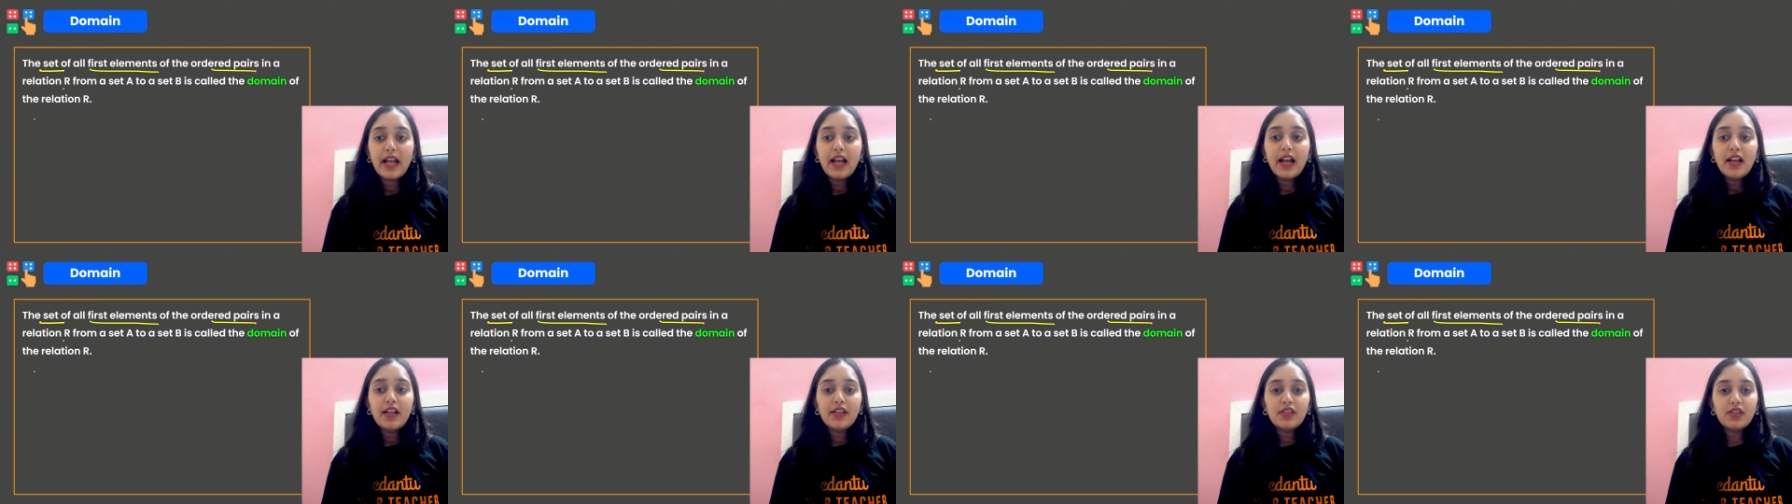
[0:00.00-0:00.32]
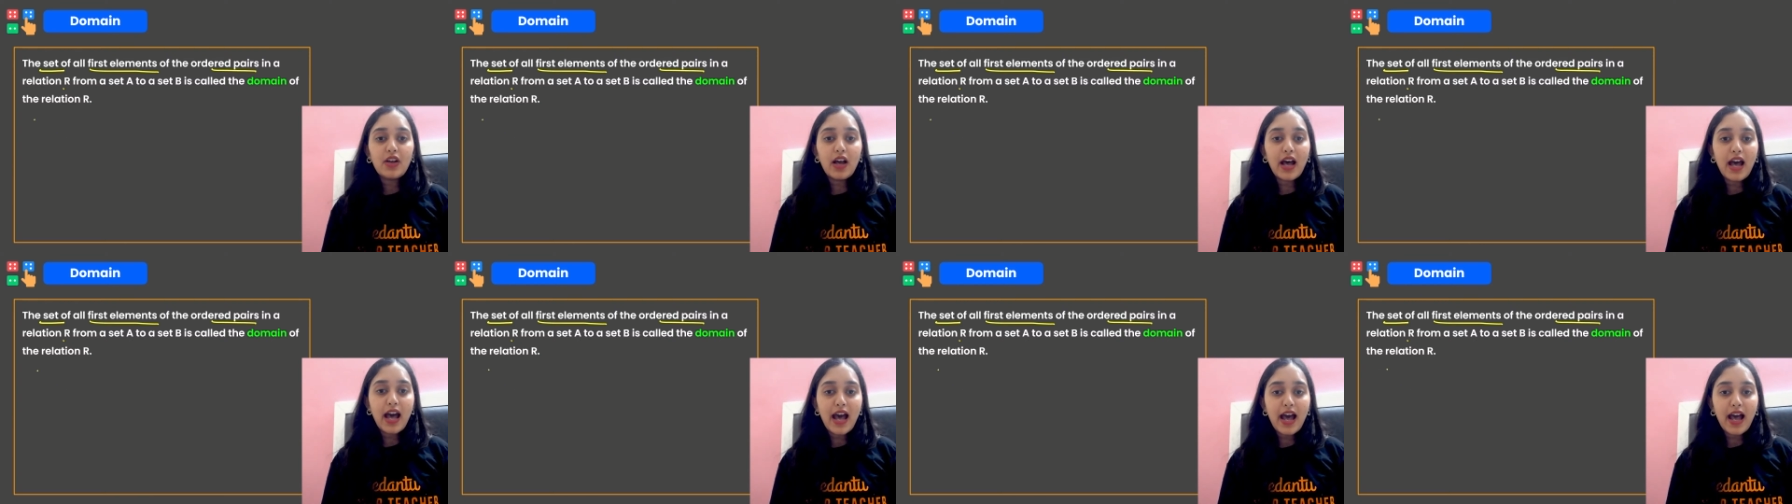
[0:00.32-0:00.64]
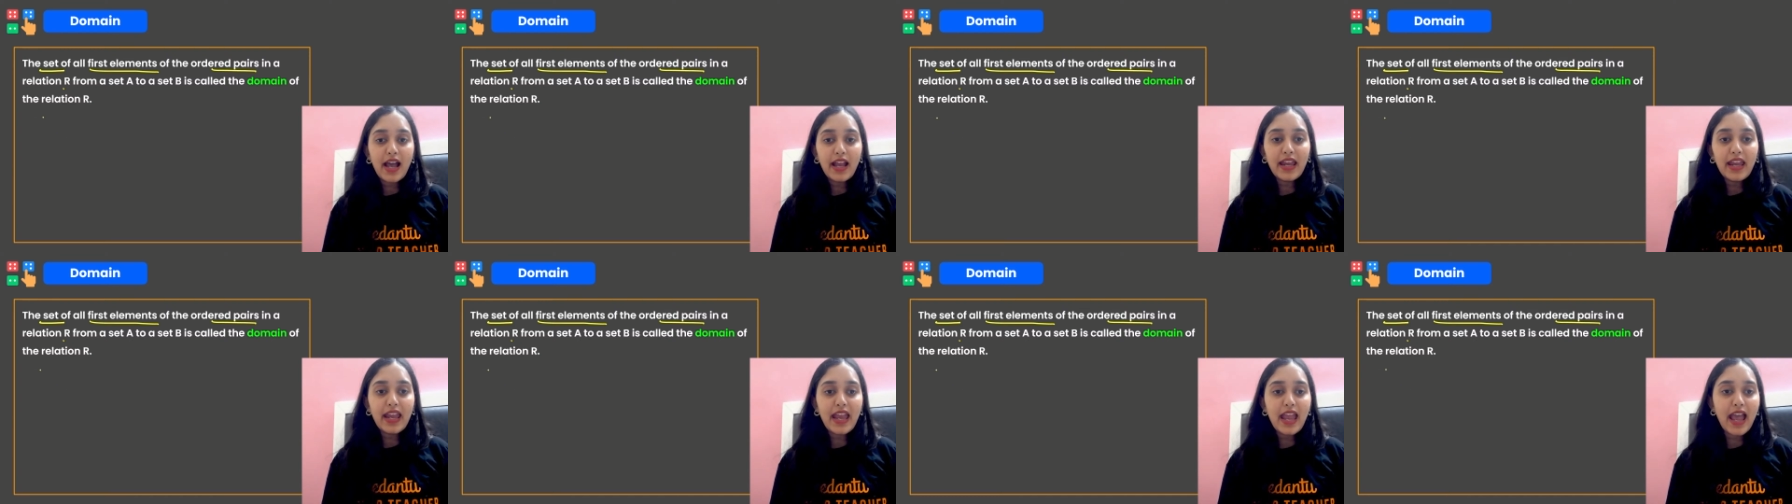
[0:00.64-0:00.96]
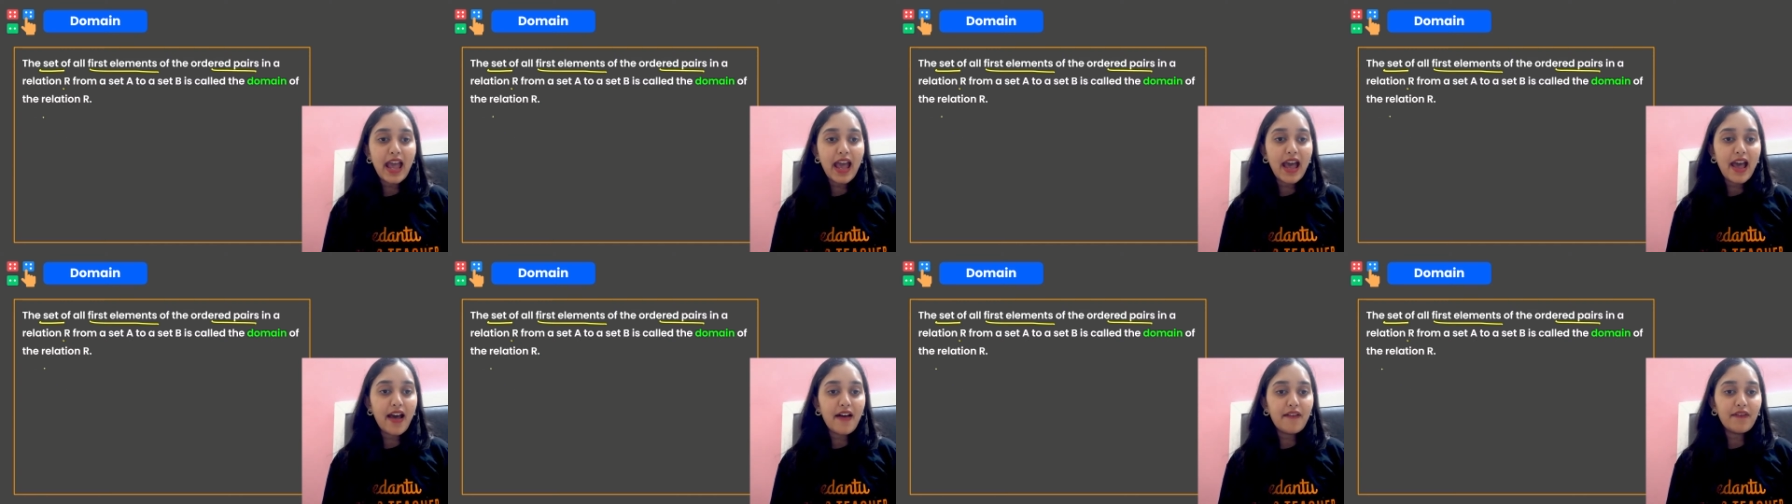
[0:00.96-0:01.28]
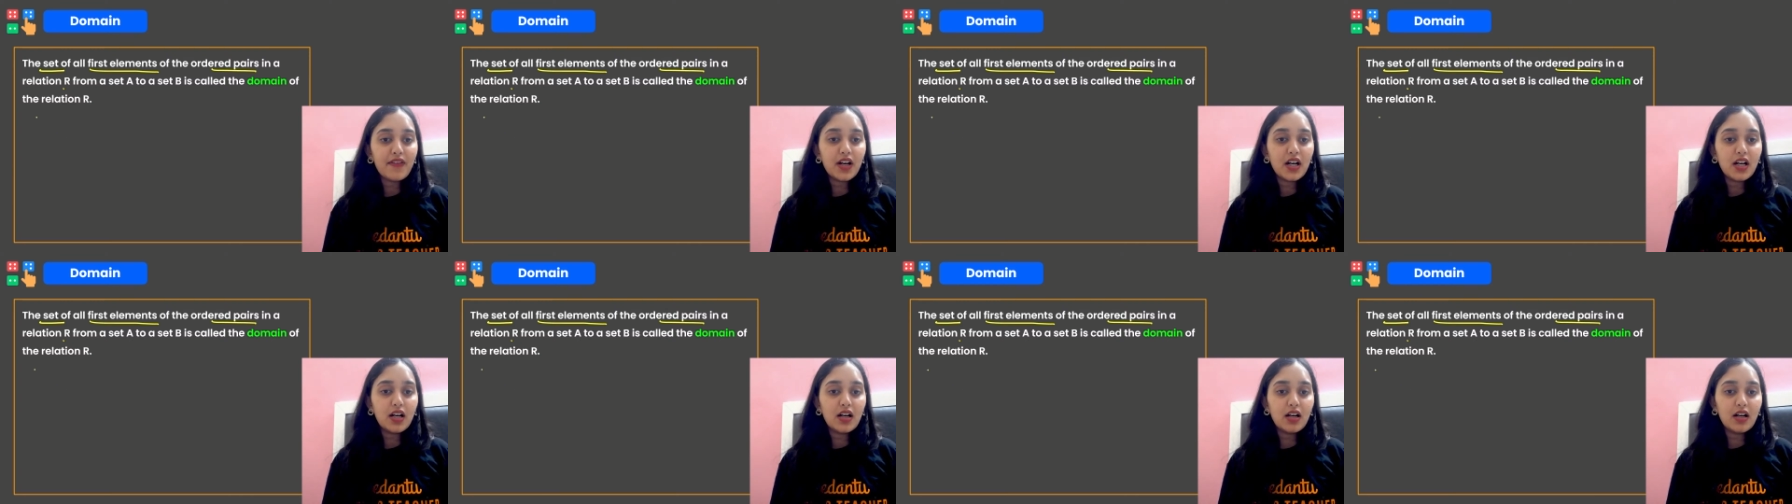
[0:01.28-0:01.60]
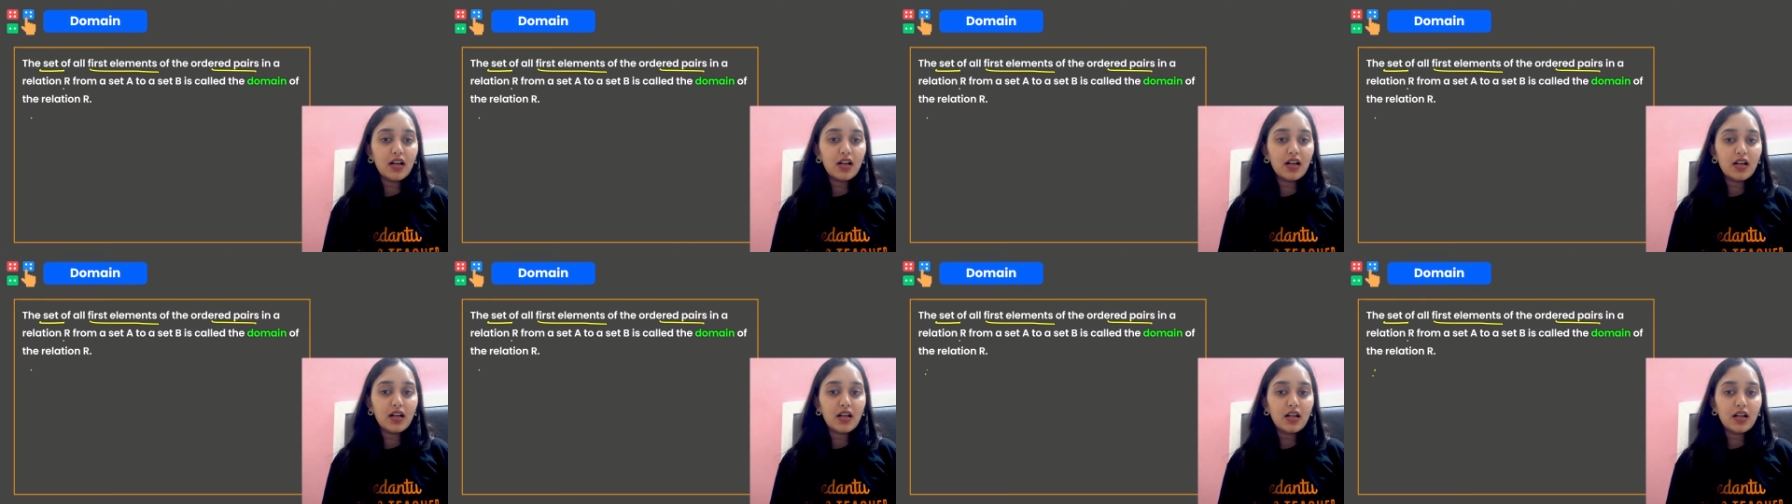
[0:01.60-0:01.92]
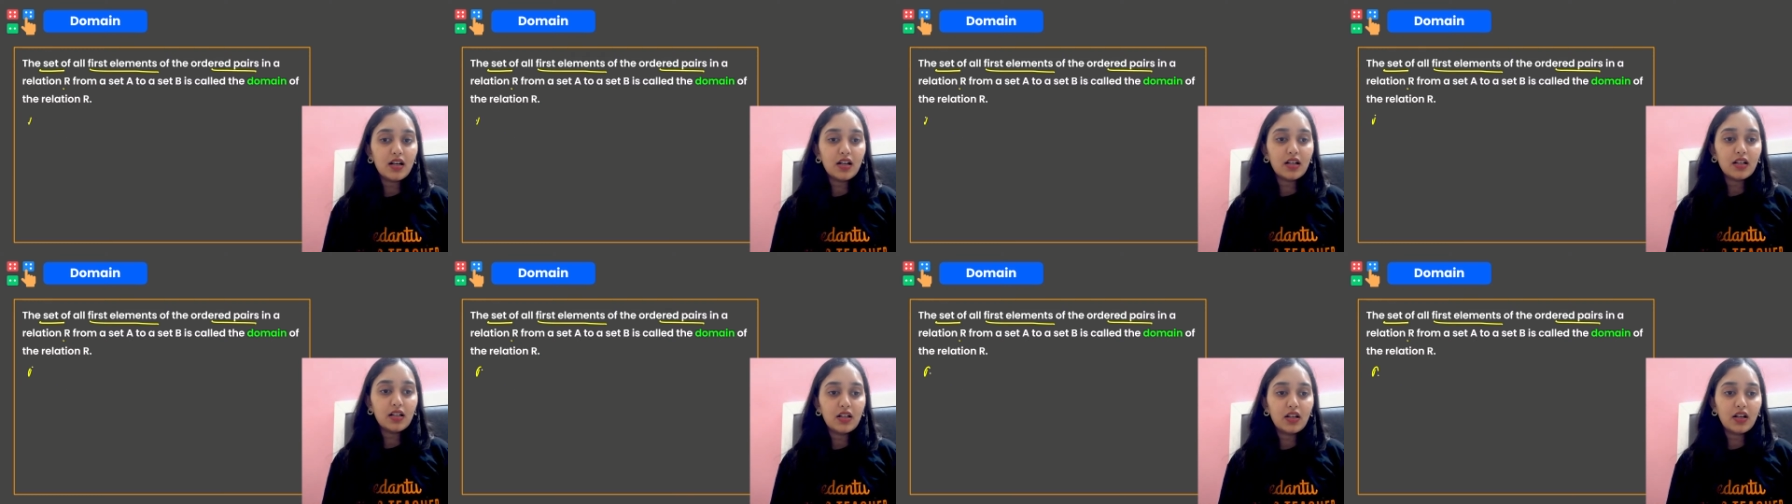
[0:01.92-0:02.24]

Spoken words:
So, I have a